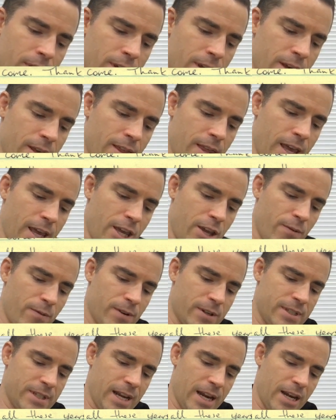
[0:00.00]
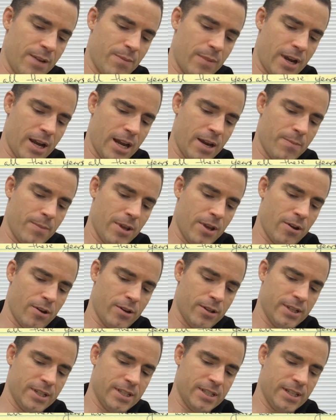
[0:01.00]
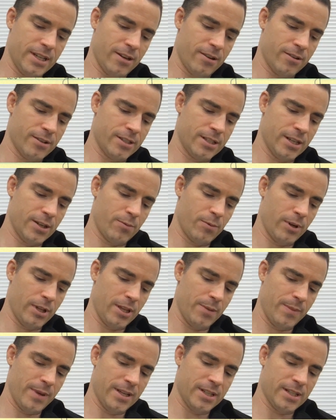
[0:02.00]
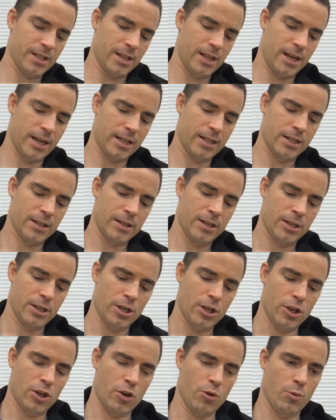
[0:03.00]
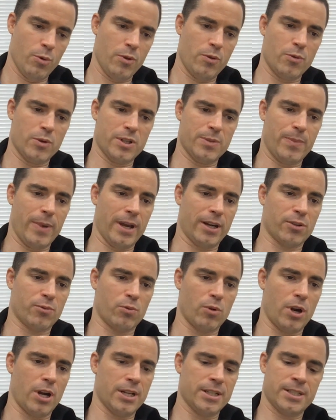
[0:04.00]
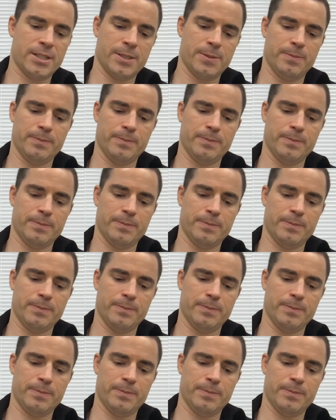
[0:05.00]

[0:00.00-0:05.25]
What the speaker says: Thank you for standing behind me all these years. It really means a lot. With respect, Ross."